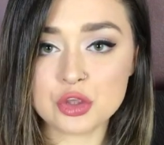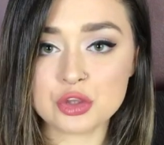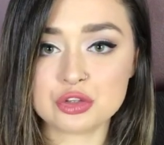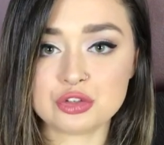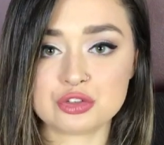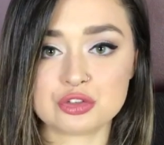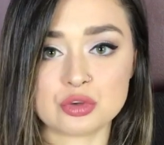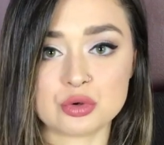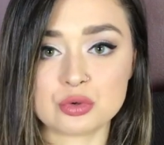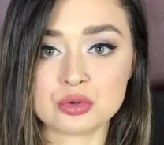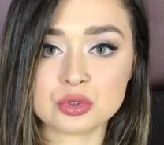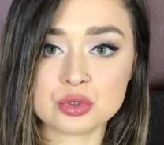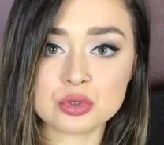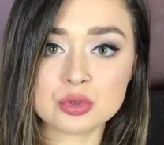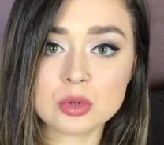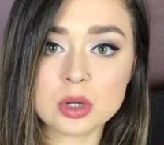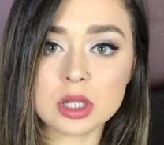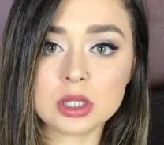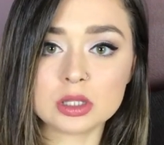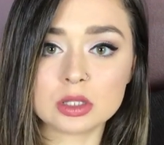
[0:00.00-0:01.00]
show
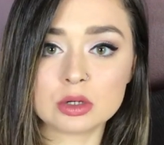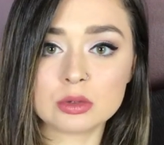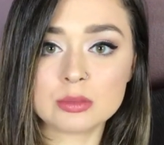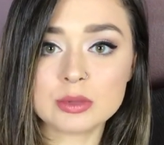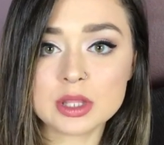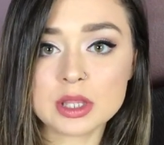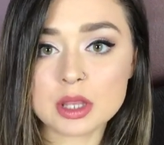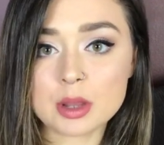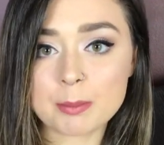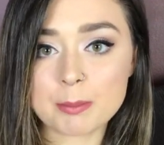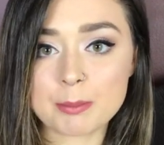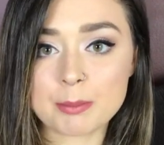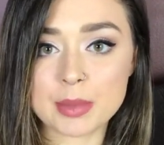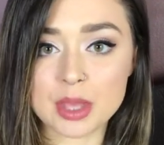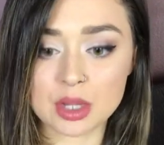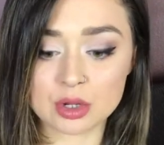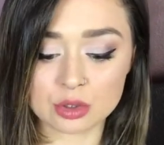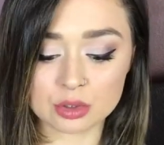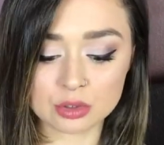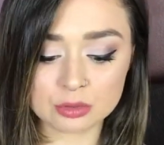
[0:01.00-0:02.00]
you a little bit
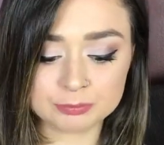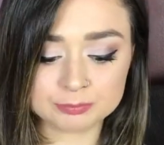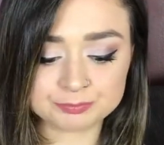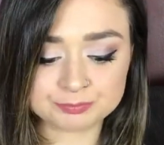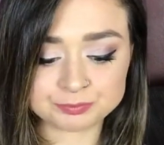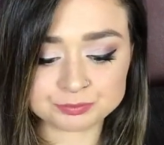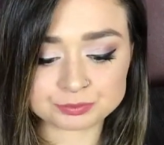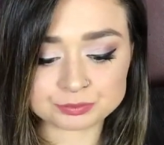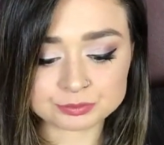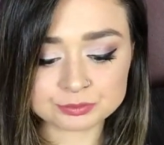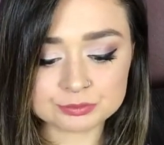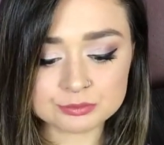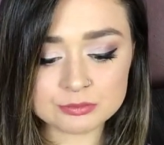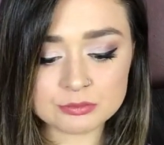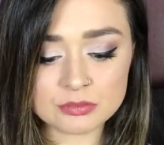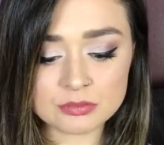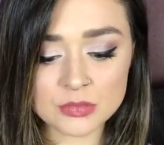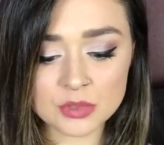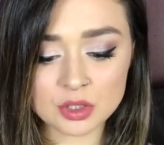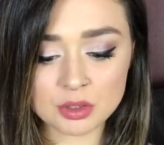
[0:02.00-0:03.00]
better.
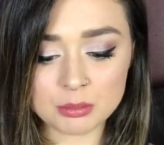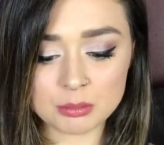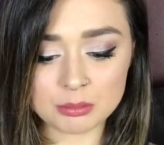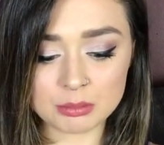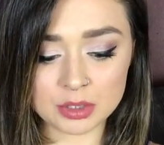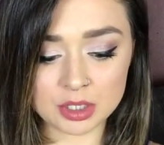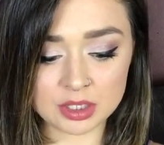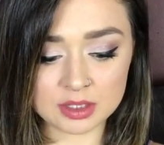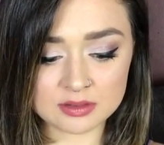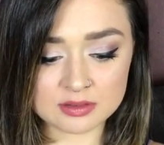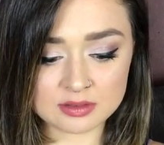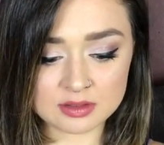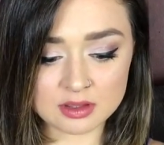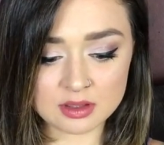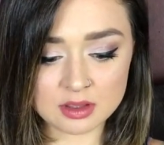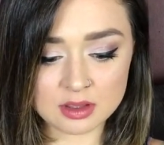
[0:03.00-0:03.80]
But